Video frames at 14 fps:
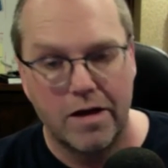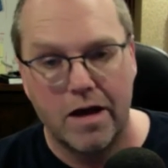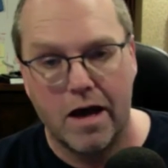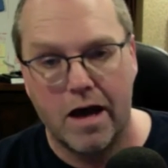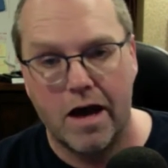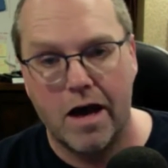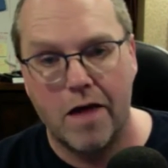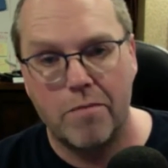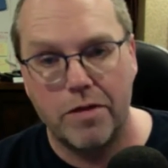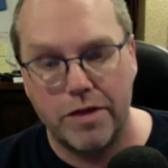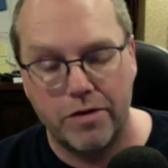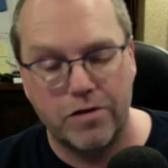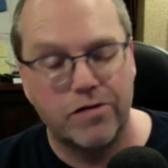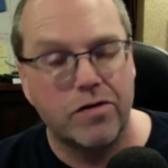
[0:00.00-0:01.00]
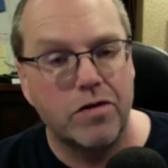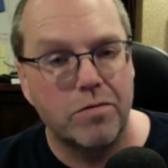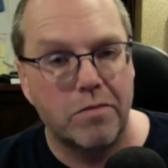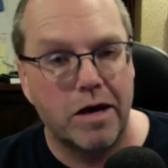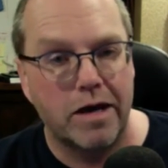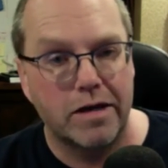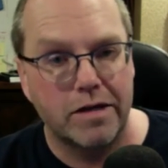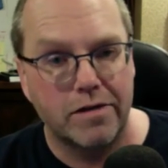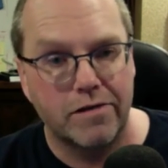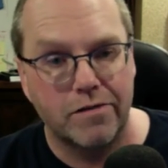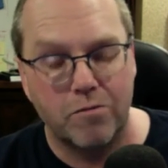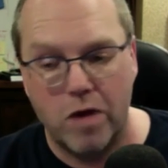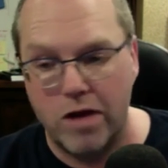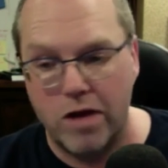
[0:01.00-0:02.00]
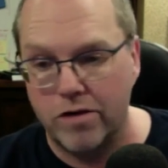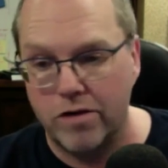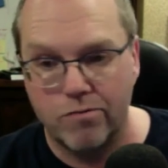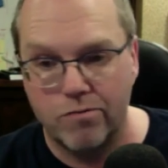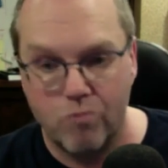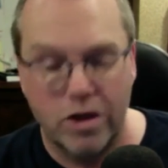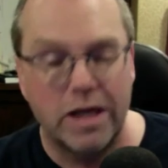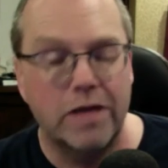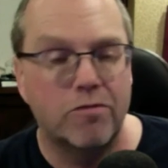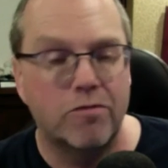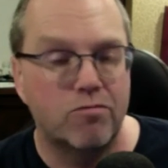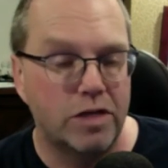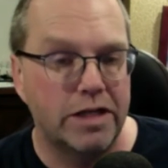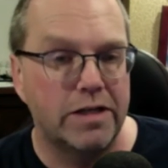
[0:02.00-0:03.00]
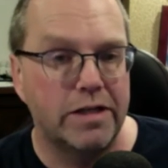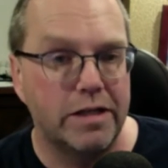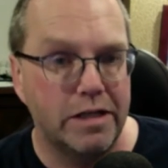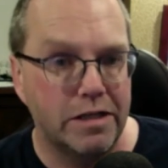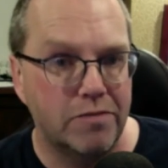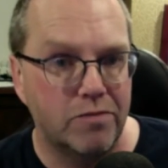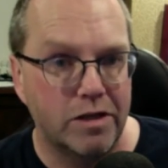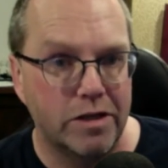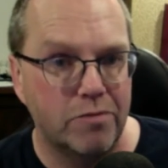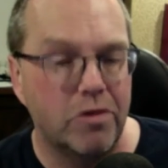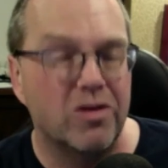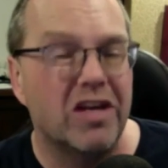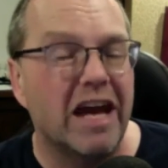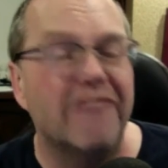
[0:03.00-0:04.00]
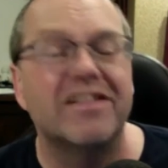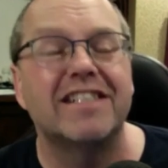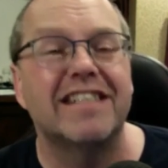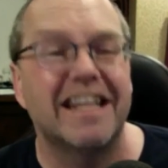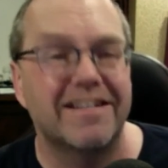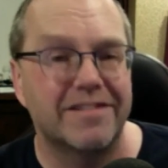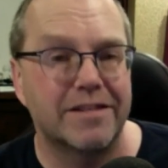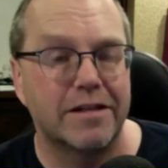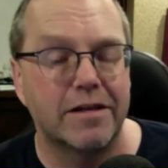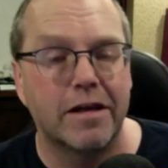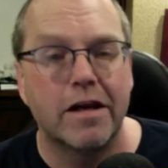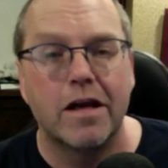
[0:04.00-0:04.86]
but there are certain markets where it's working really, really well. You have to test it.